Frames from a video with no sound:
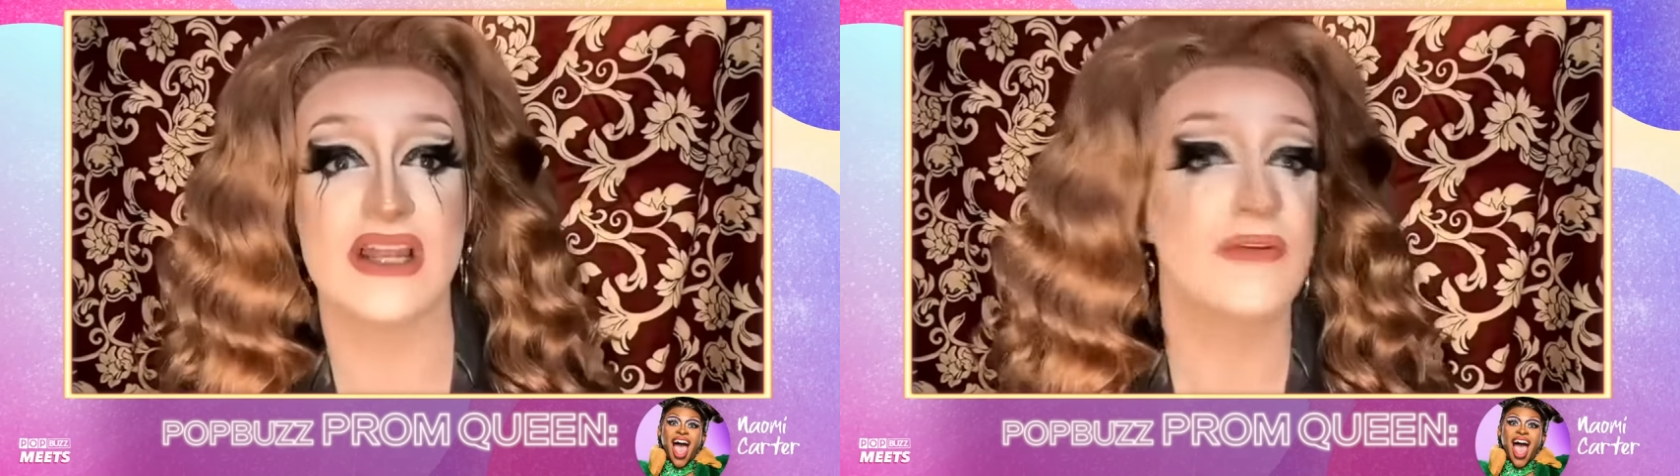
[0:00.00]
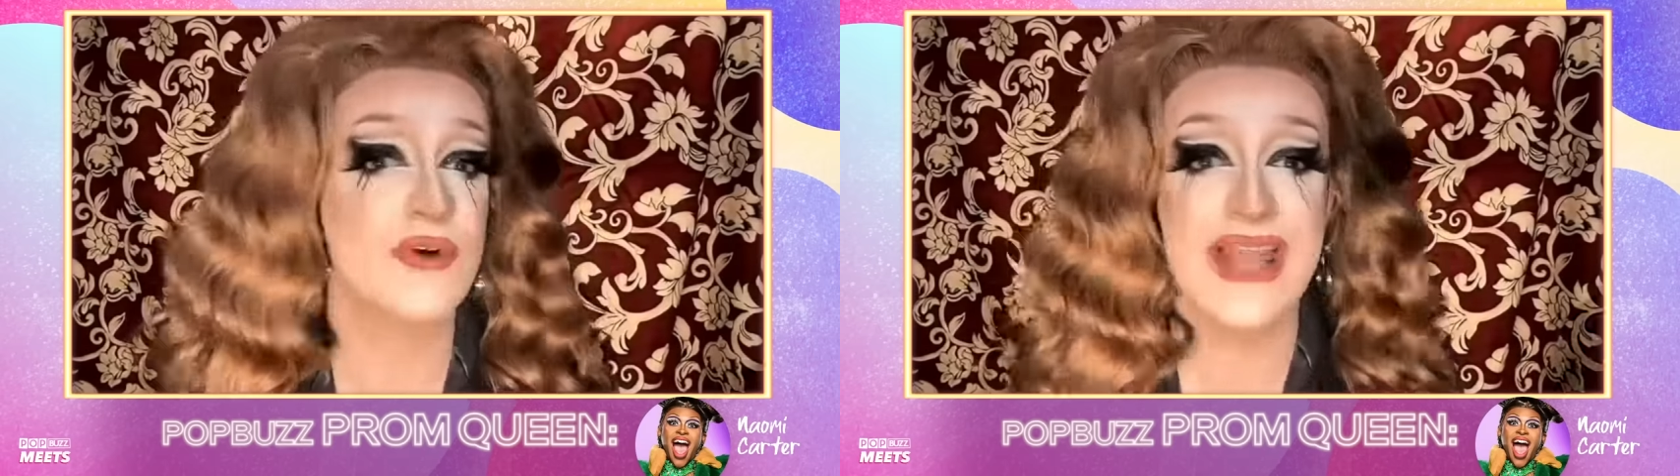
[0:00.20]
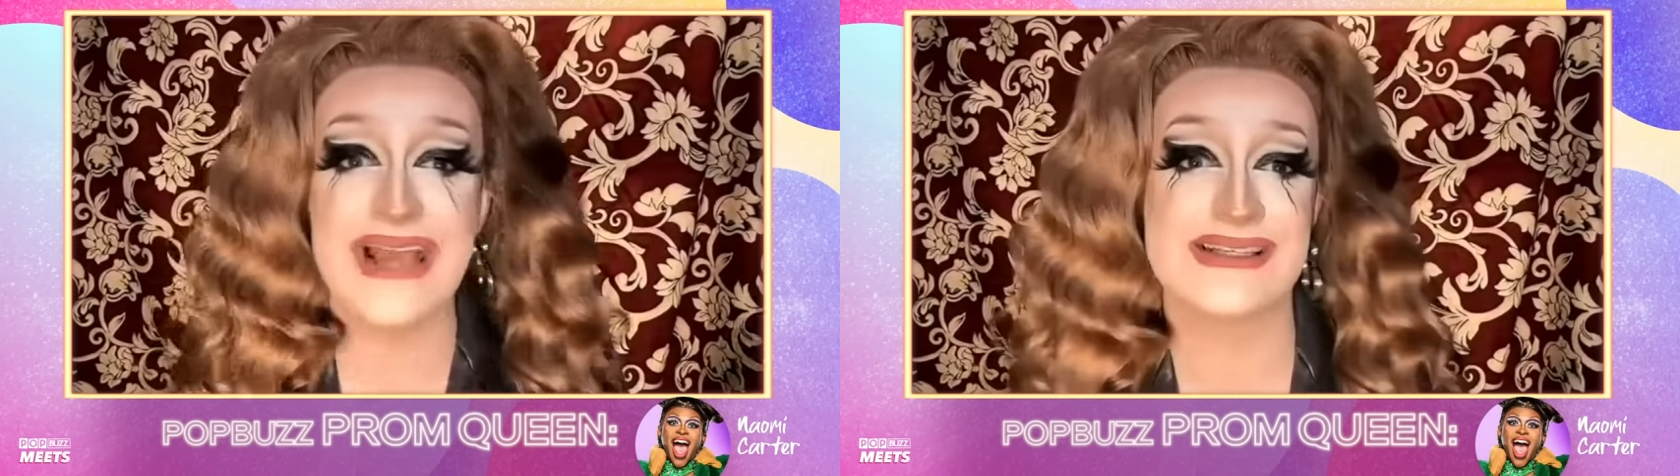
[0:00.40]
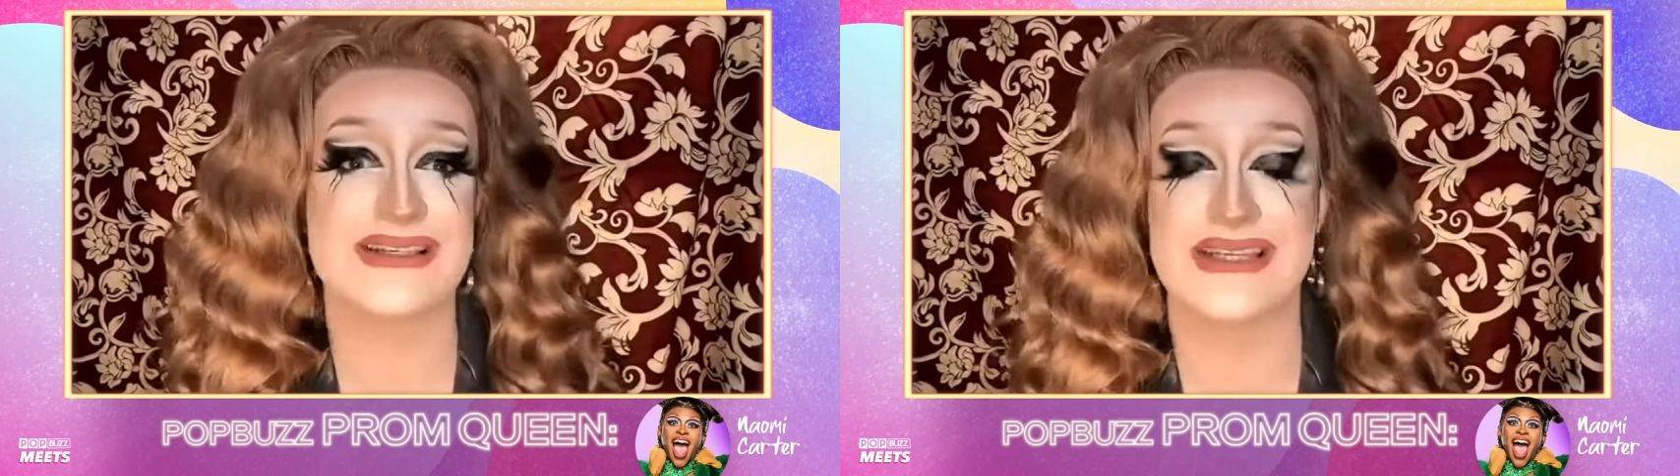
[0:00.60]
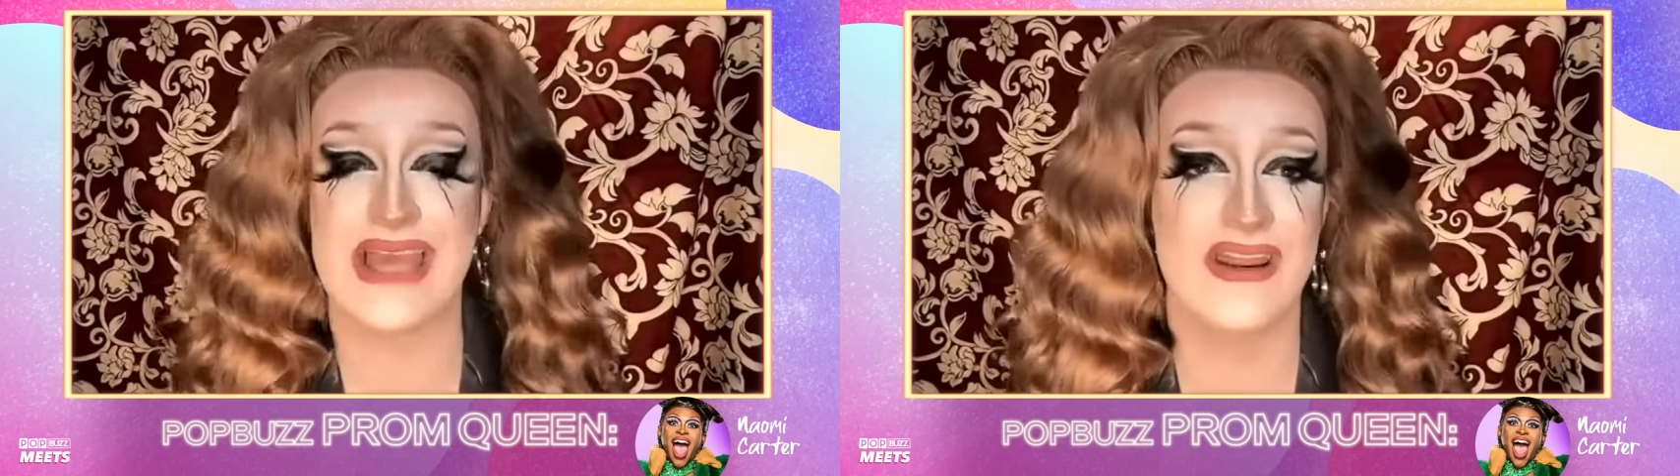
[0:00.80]
I'd love for
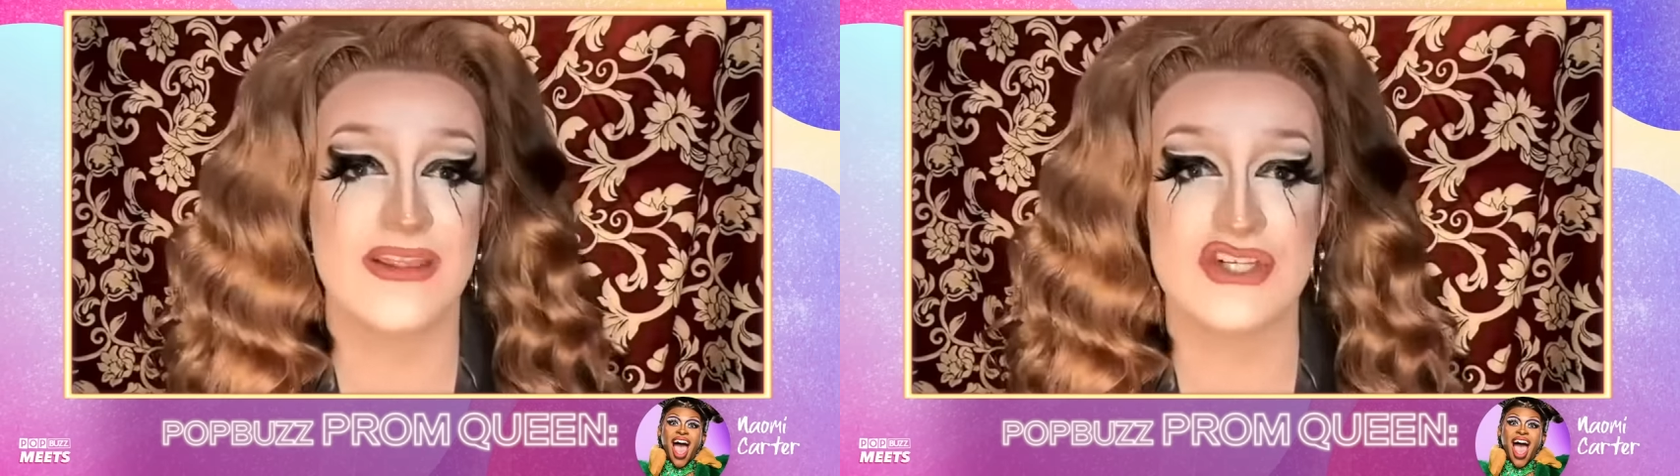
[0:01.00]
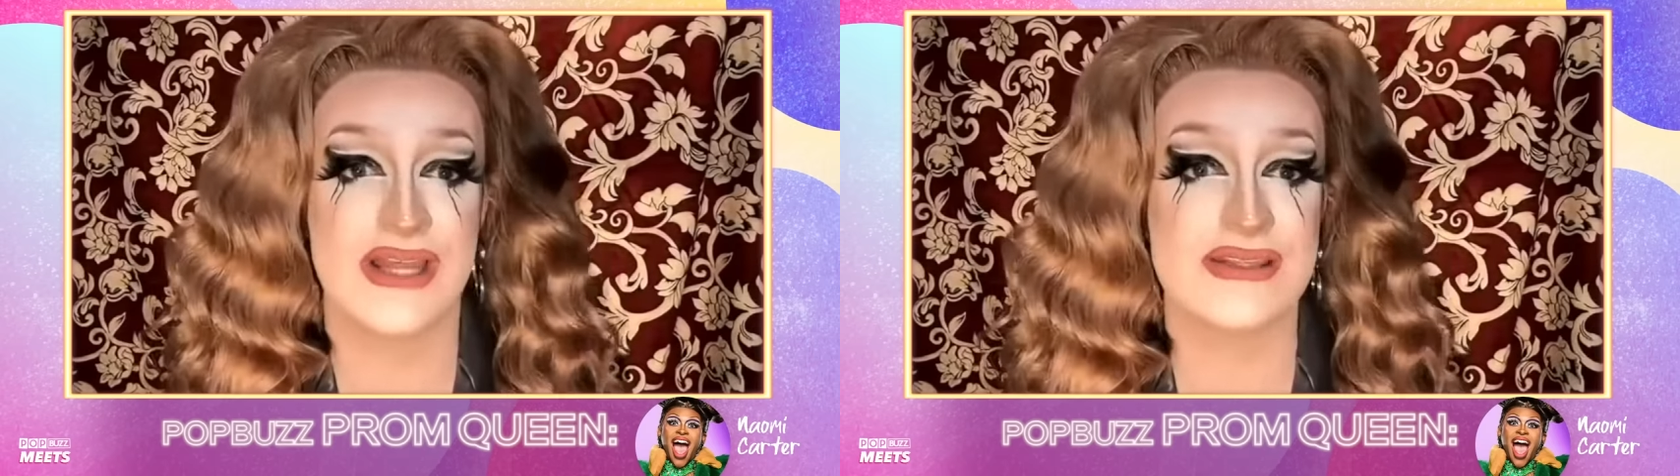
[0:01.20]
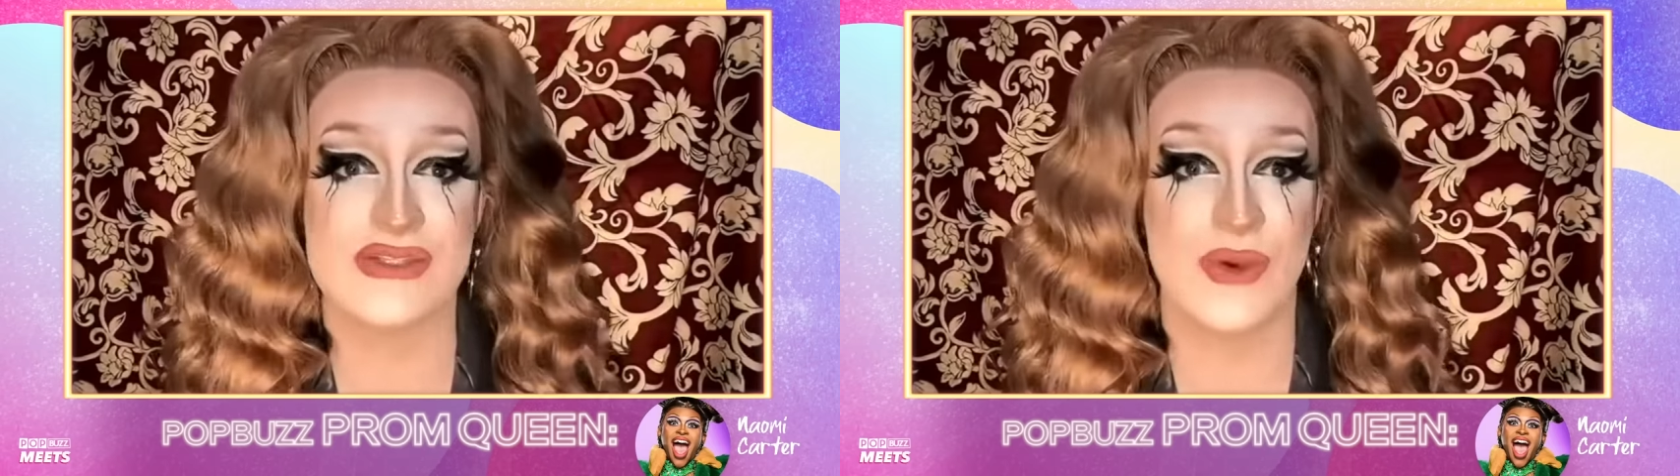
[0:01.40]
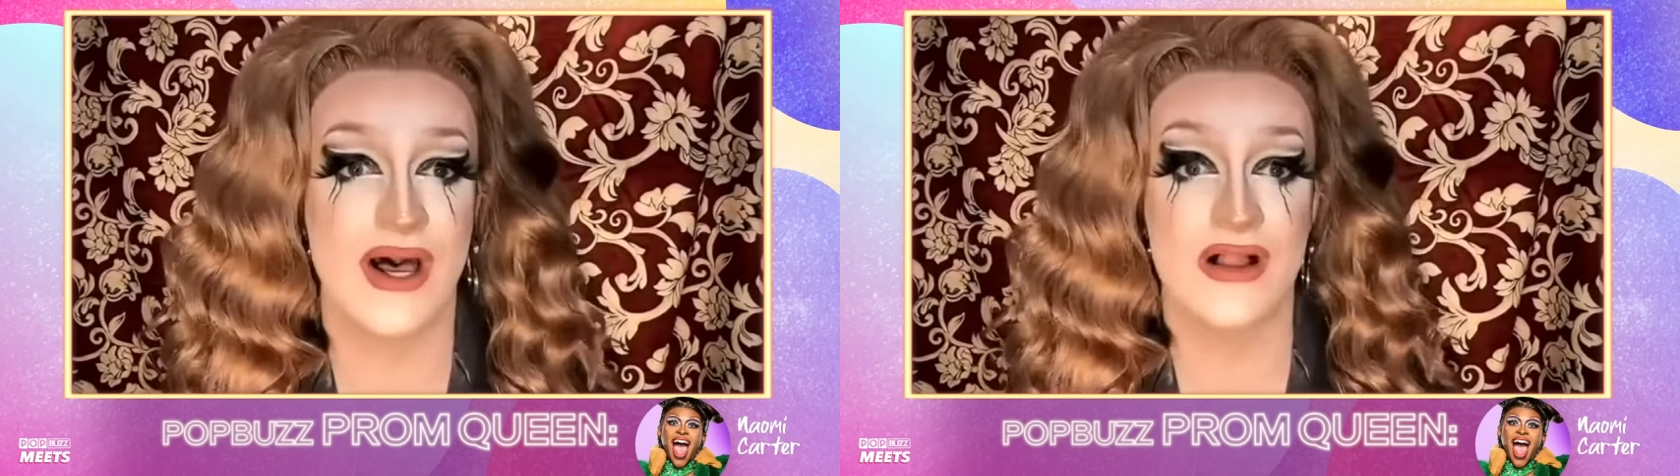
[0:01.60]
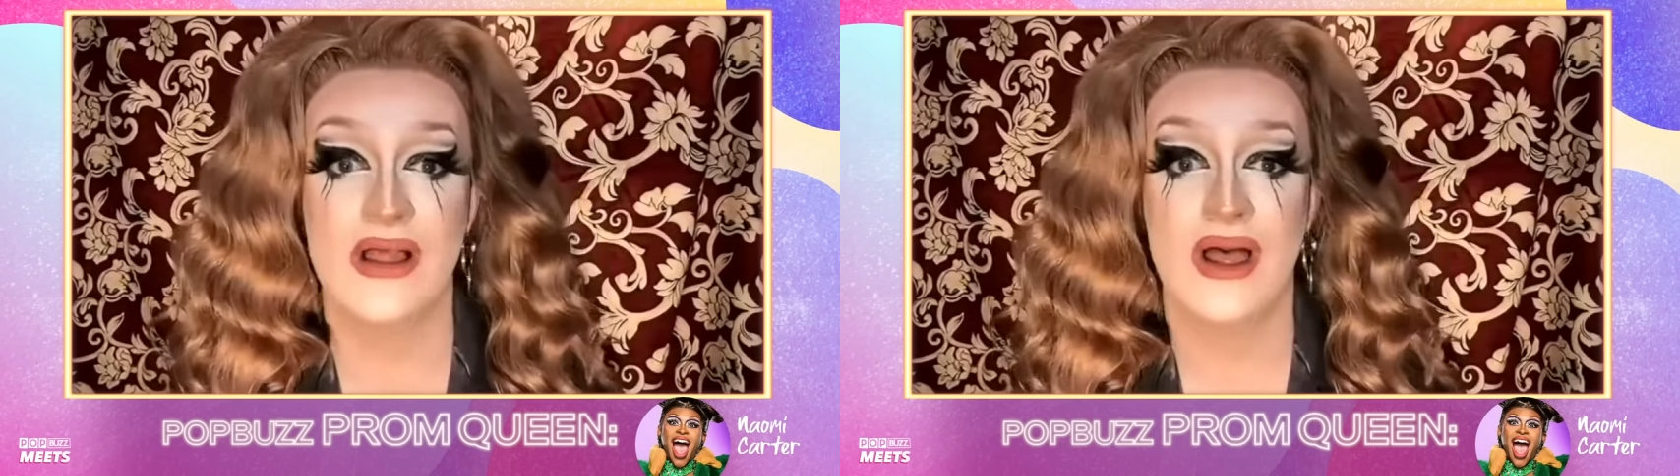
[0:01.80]
Alexis to get another chance as
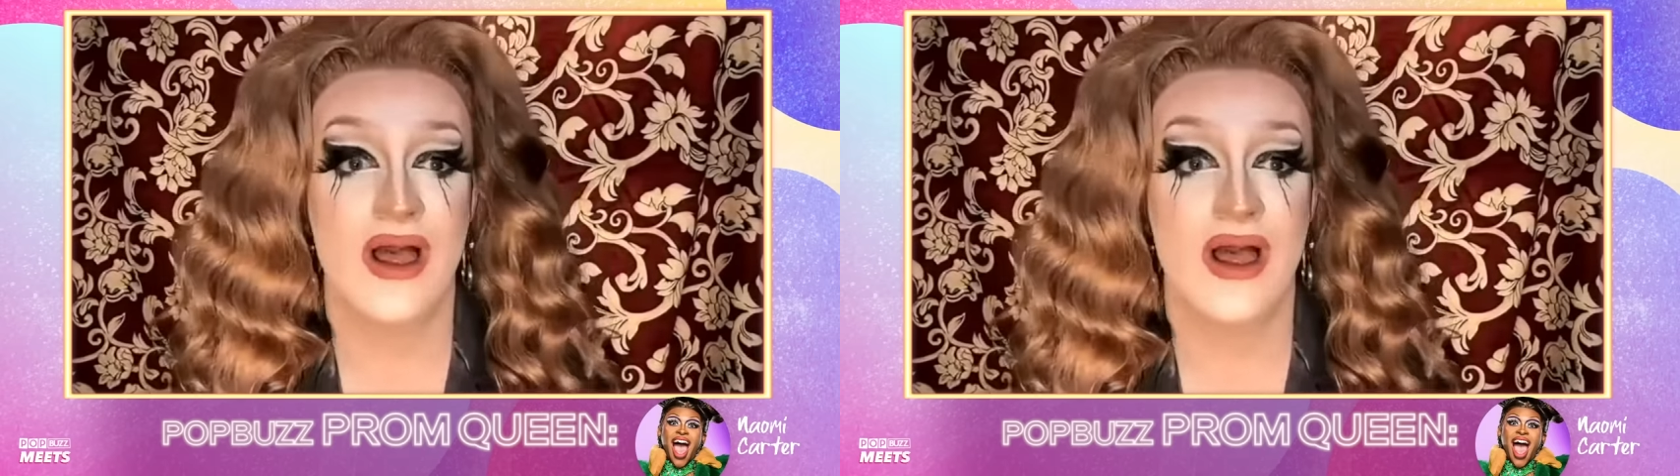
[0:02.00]
well.